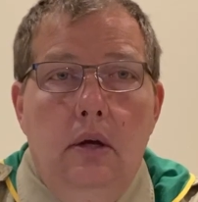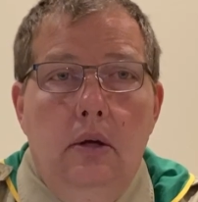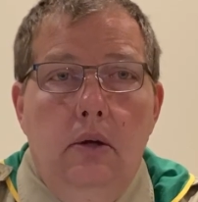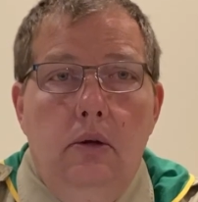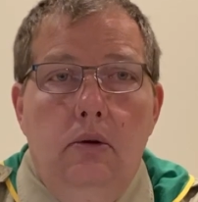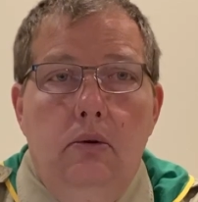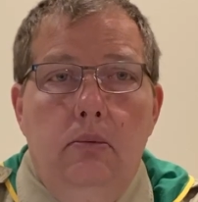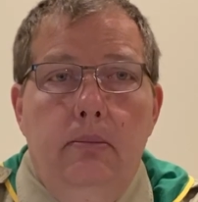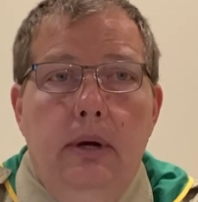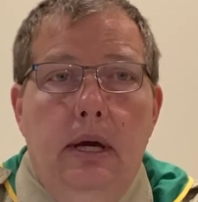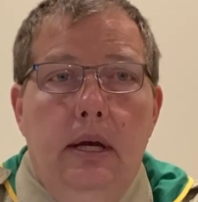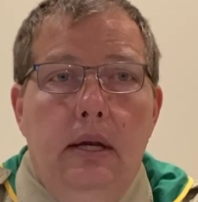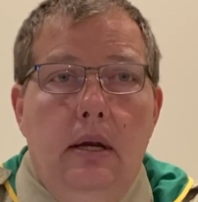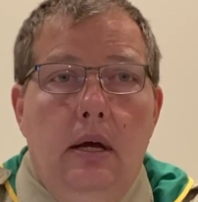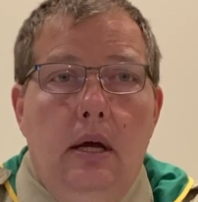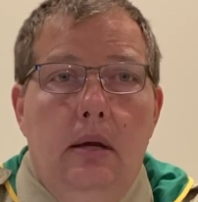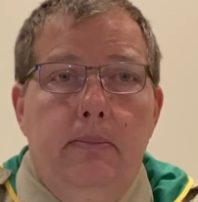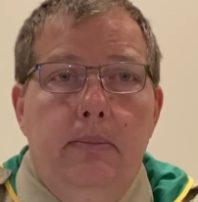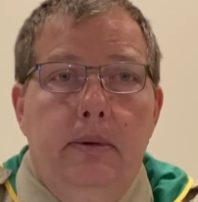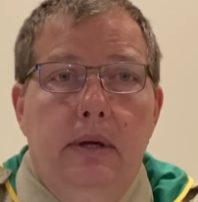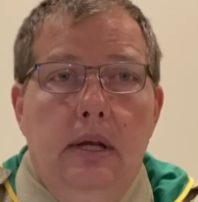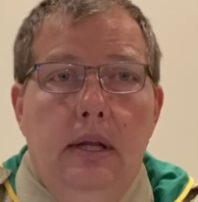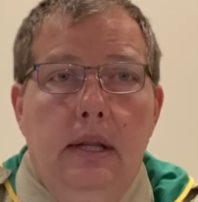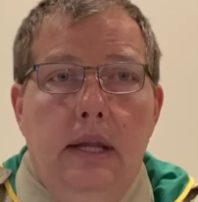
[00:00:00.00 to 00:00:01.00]
You may
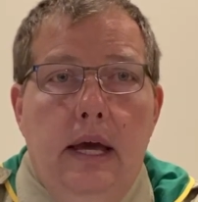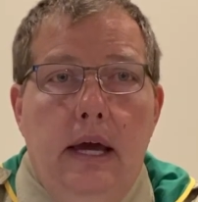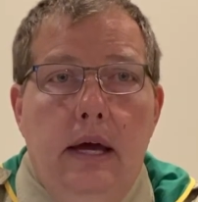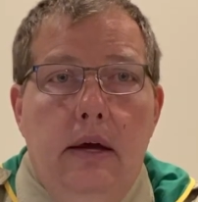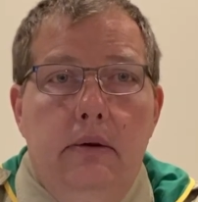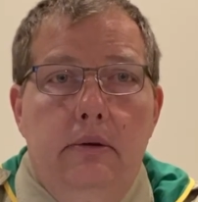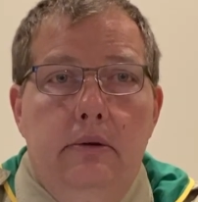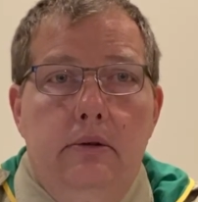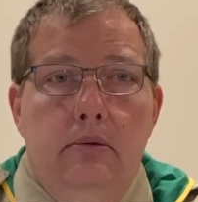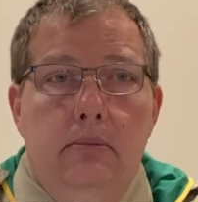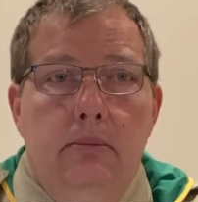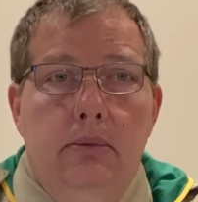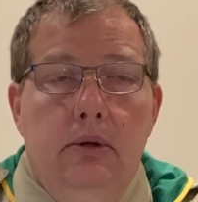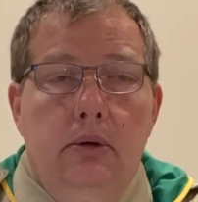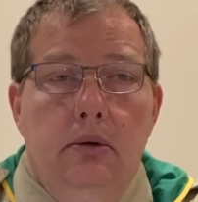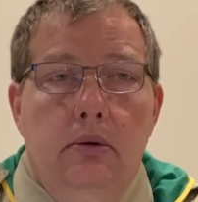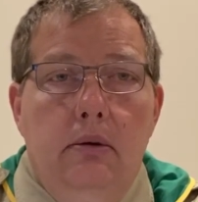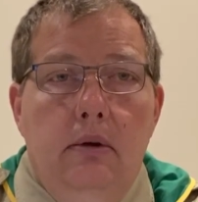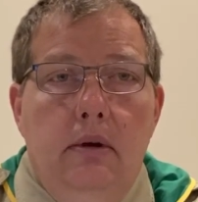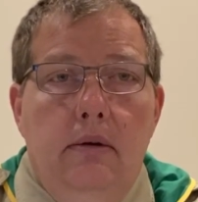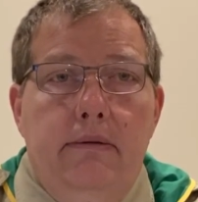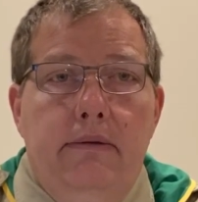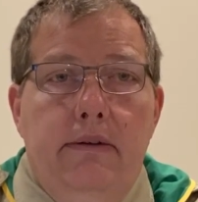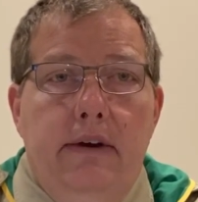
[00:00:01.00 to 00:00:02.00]
not be allowed to build
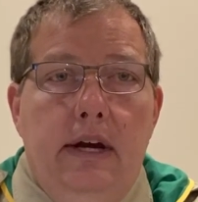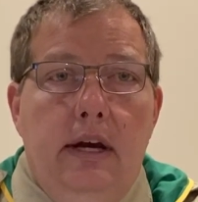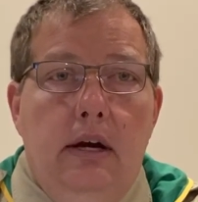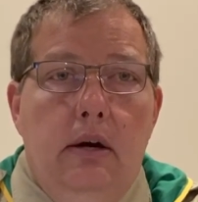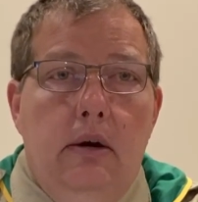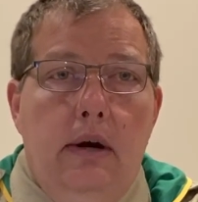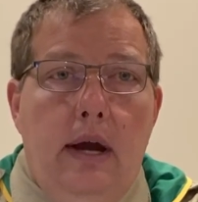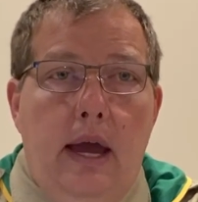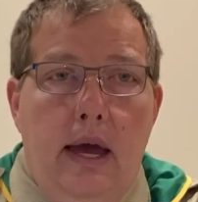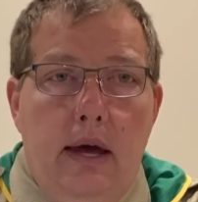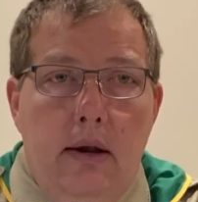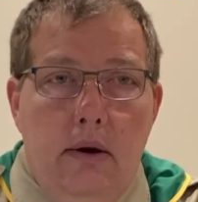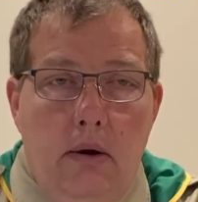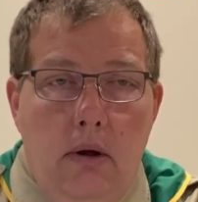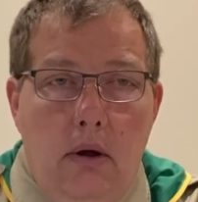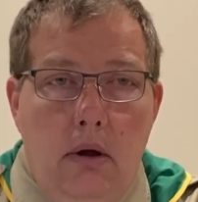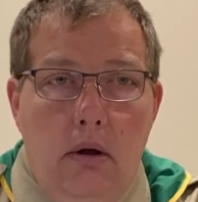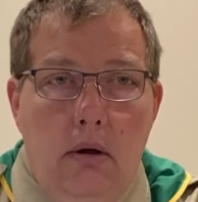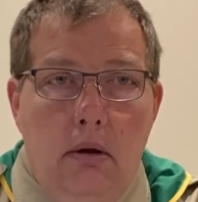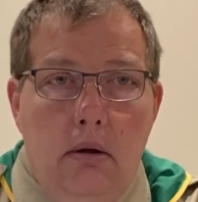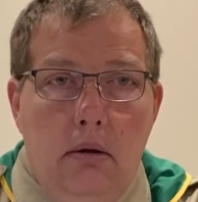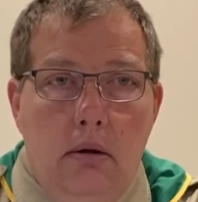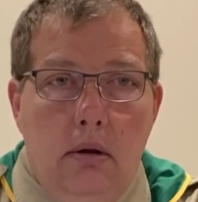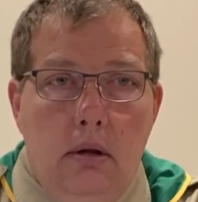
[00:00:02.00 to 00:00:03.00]
a fire at
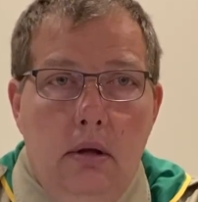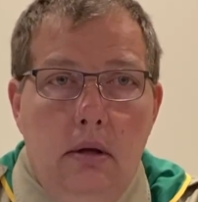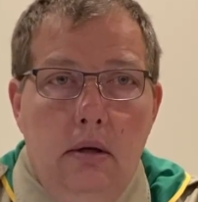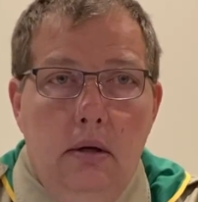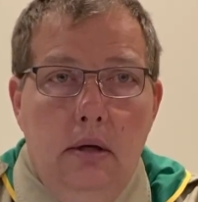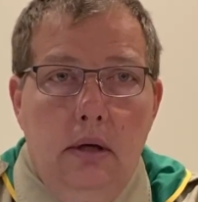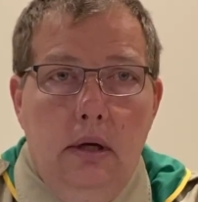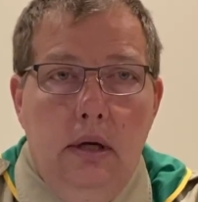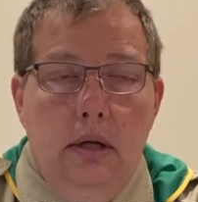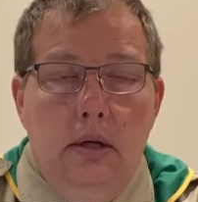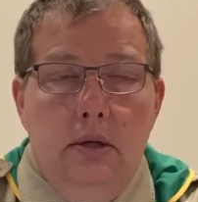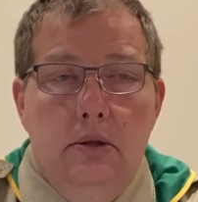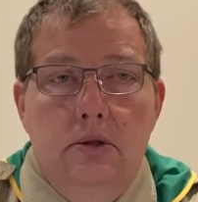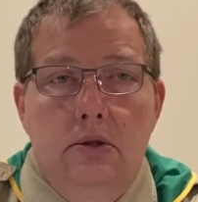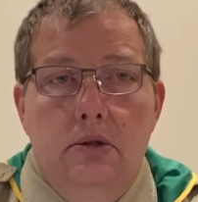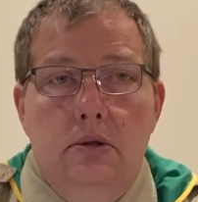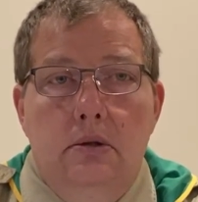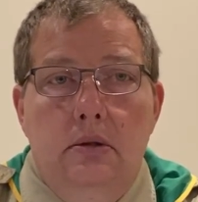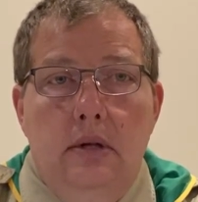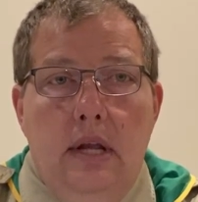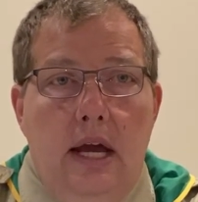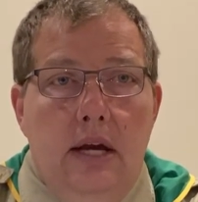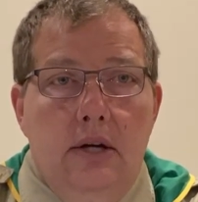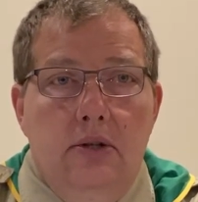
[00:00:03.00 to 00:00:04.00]
all in
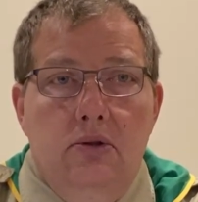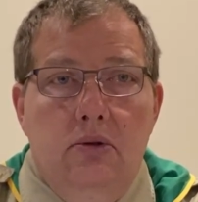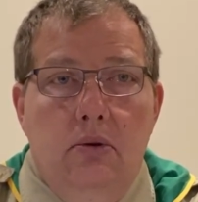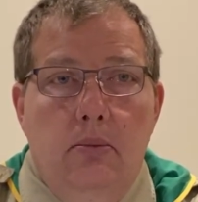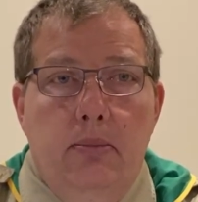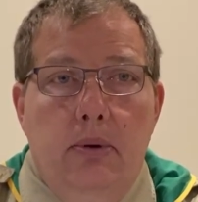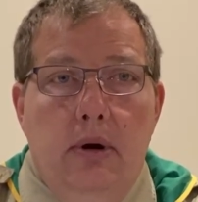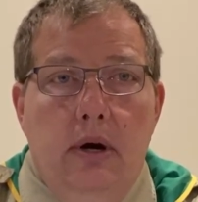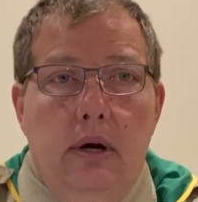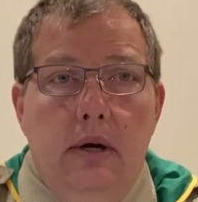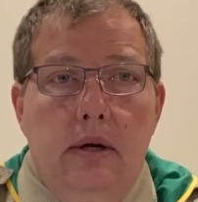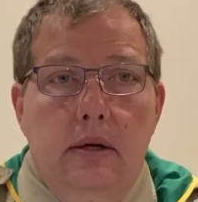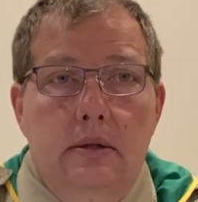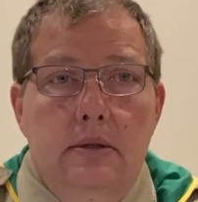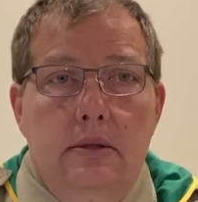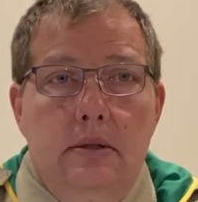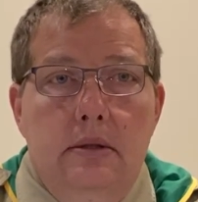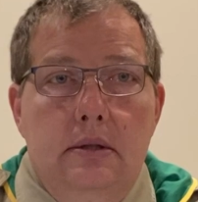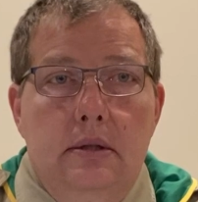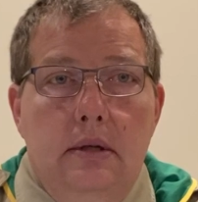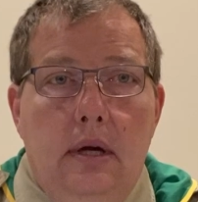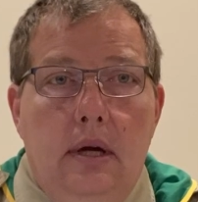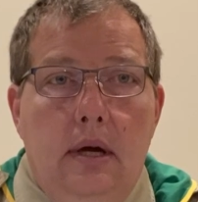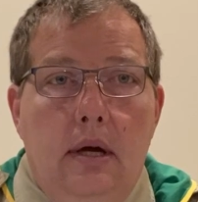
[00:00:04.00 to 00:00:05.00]
national parks,